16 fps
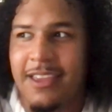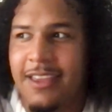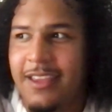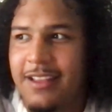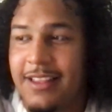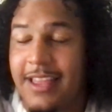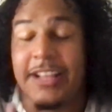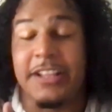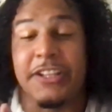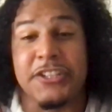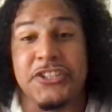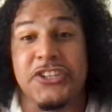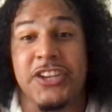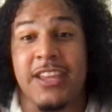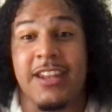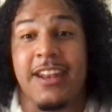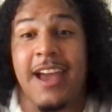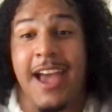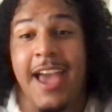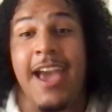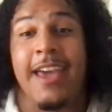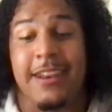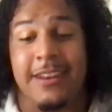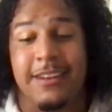like legit. I
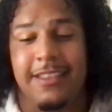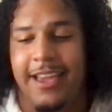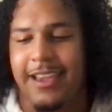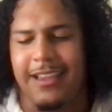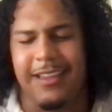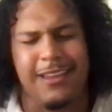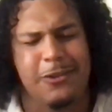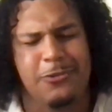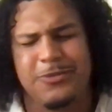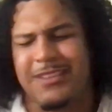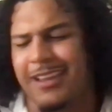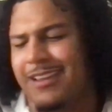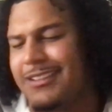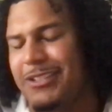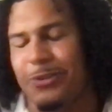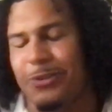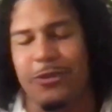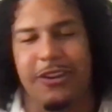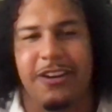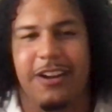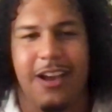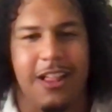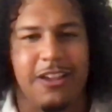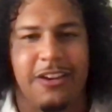had like a, it was like a two
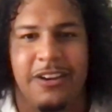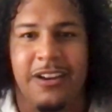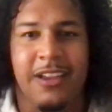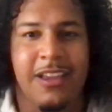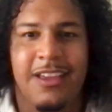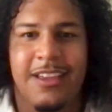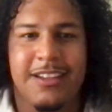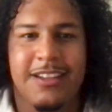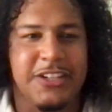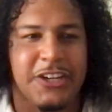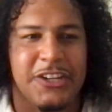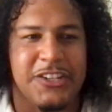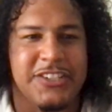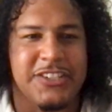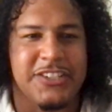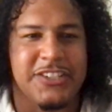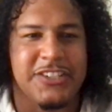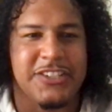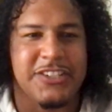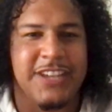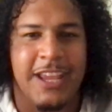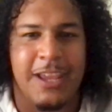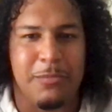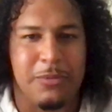hundred dollar turntable
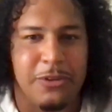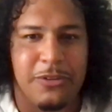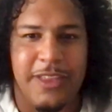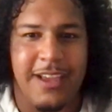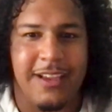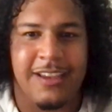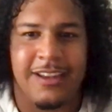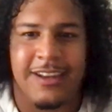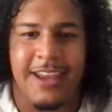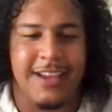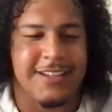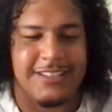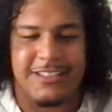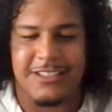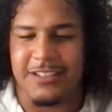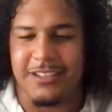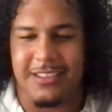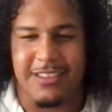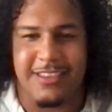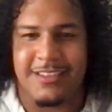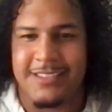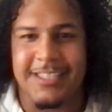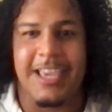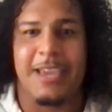yeah. that connected to
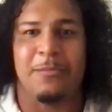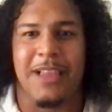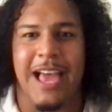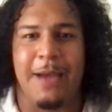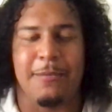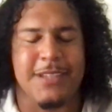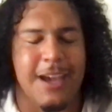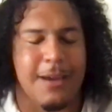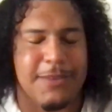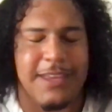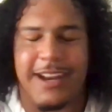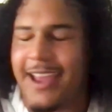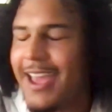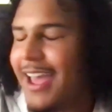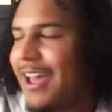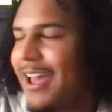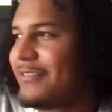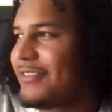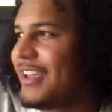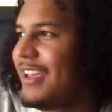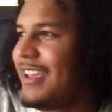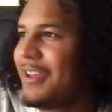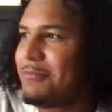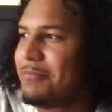this same laptop that I have.
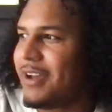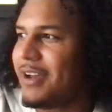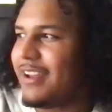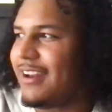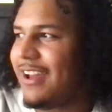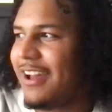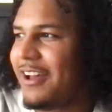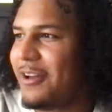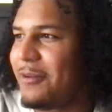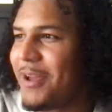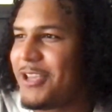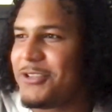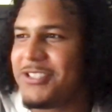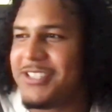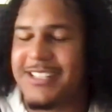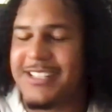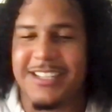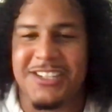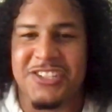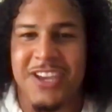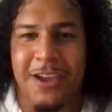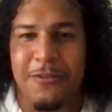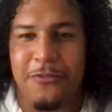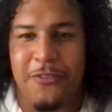But um, I used to
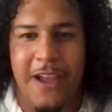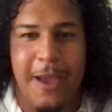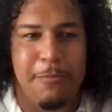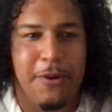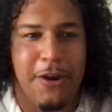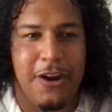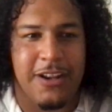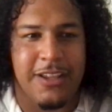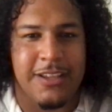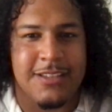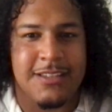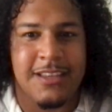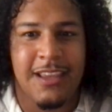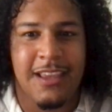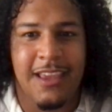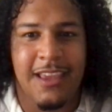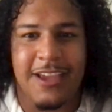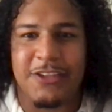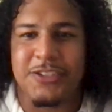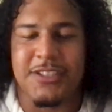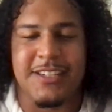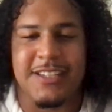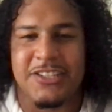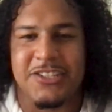DJ at frat parties. I oh, used
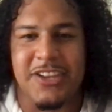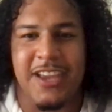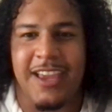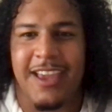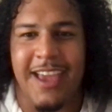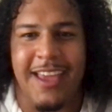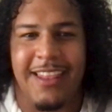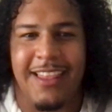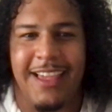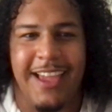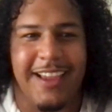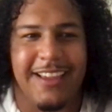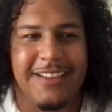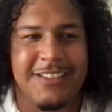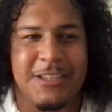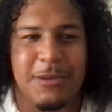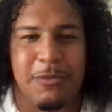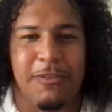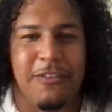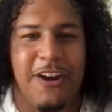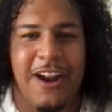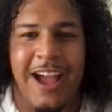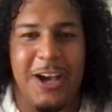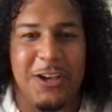to DJ at like some of
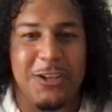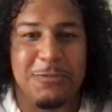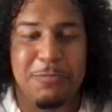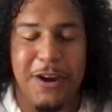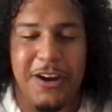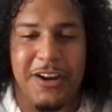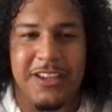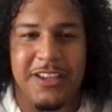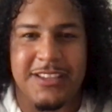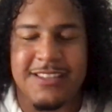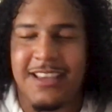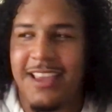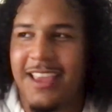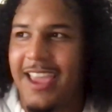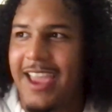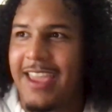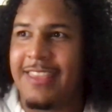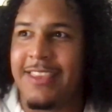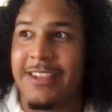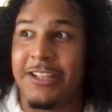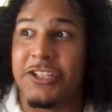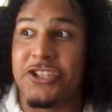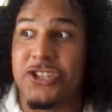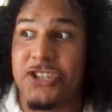our house parties, and
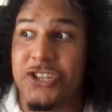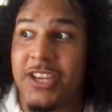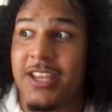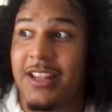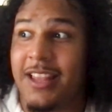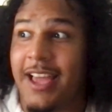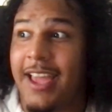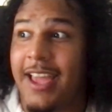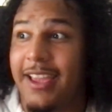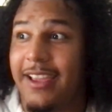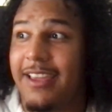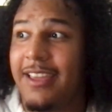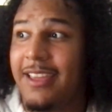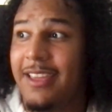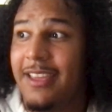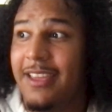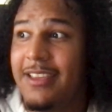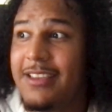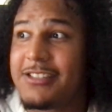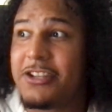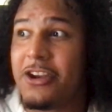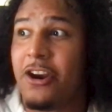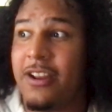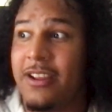then legit like
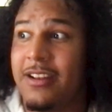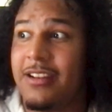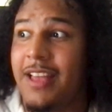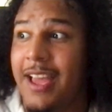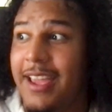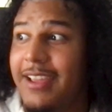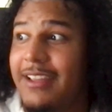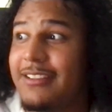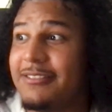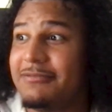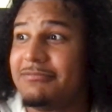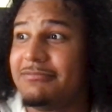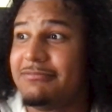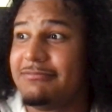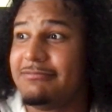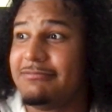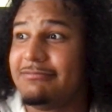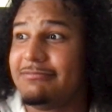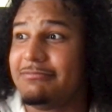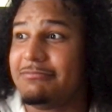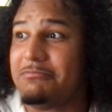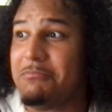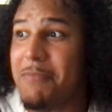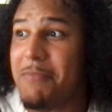started like
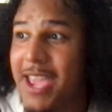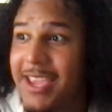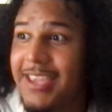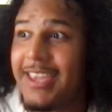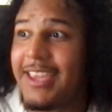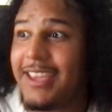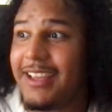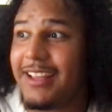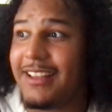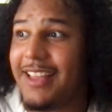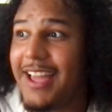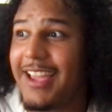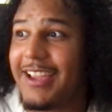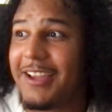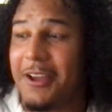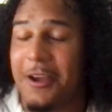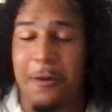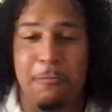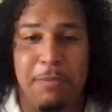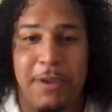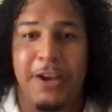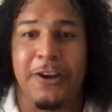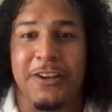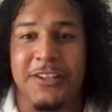making like
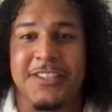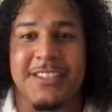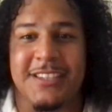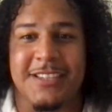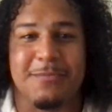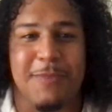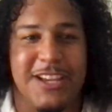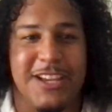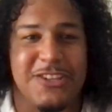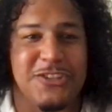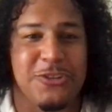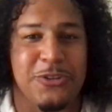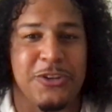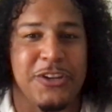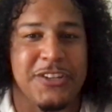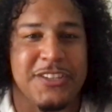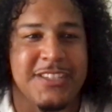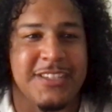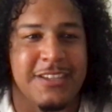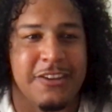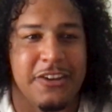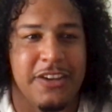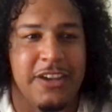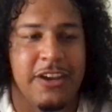appearances my junior and
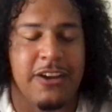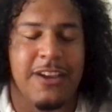senior year